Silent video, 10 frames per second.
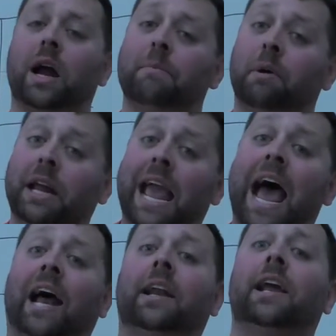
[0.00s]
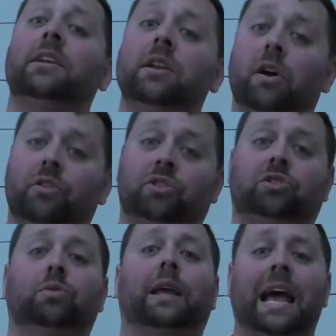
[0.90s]
I might add another
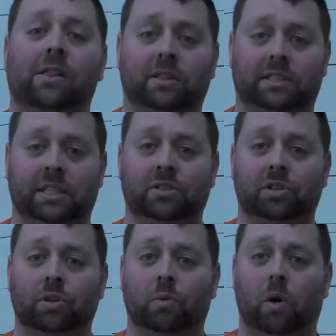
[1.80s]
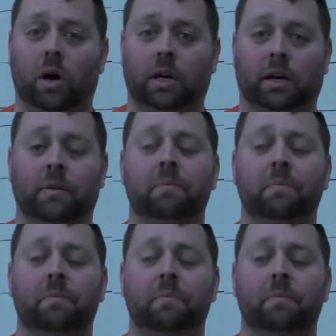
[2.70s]
2 gallons into the water.